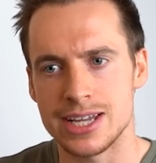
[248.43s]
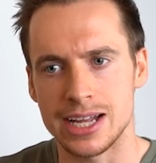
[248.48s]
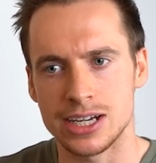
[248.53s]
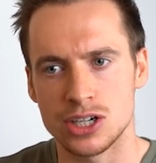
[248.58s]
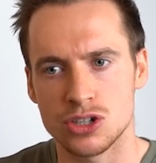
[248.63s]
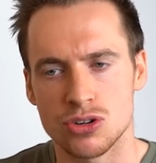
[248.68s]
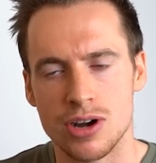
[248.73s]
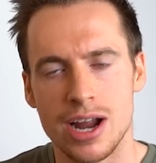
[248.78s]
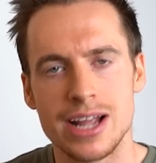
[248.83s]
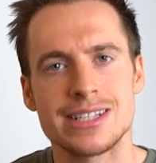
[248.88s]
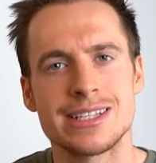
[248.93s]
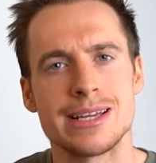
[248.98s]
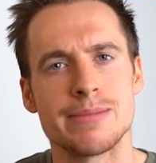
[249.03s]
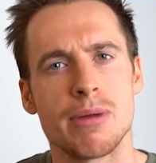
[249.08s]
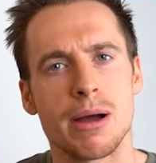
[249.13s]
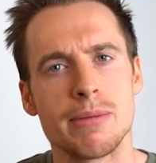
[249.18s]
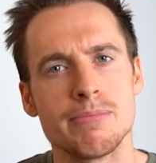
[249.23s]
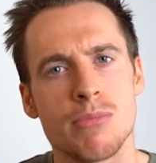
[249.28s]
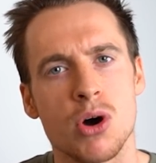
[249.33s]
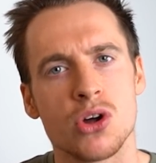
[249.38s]
and created
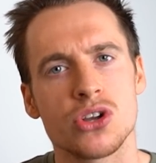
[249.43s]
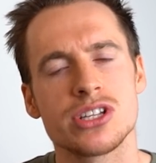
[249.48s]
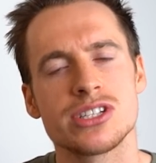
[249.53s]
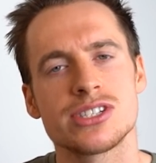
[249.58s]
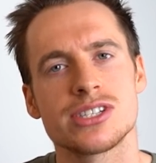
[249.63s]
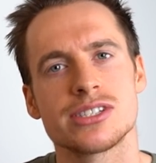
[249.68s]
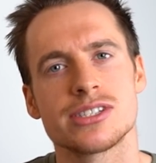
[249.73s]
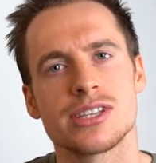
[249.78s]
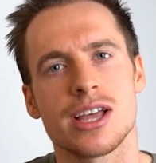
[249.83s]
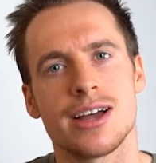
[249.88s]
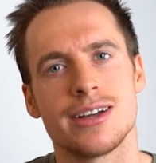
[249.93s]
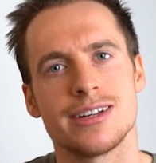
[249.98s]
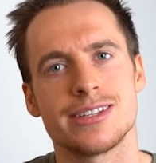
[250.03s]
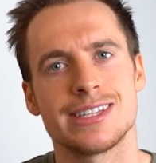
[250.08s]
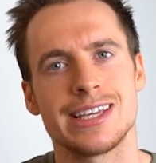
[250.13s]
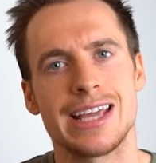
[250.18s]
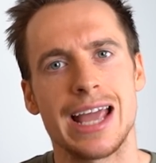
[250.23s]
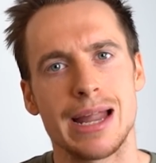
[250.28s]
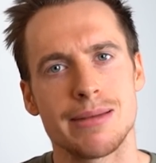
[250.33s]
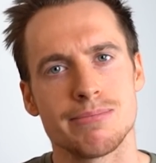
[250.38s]
by modern
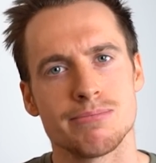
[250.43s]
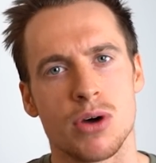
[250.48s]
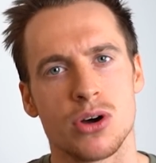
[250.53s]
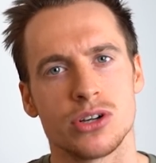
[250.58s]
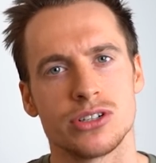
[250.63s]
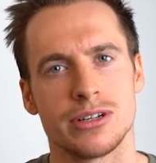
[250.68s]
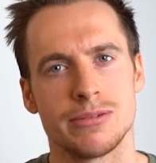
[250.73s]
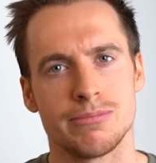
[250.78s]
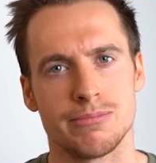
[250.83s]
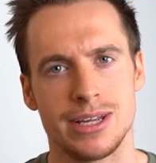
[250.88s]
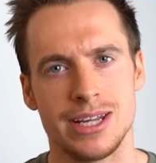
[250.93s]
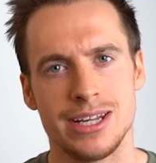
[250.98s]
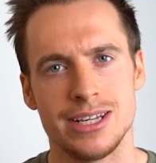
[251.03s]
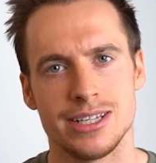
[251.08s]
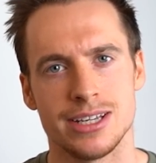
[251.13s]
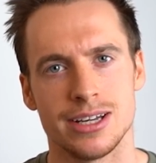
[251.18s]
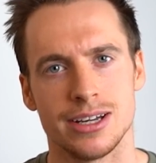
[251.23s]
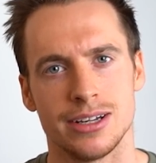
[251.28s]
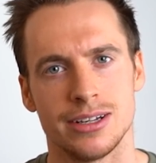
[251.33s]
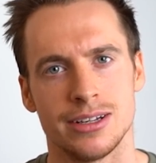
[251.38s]
society and modern
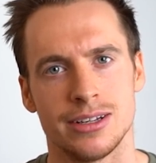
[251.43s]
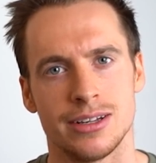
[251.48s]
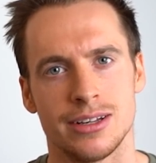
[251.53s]
media.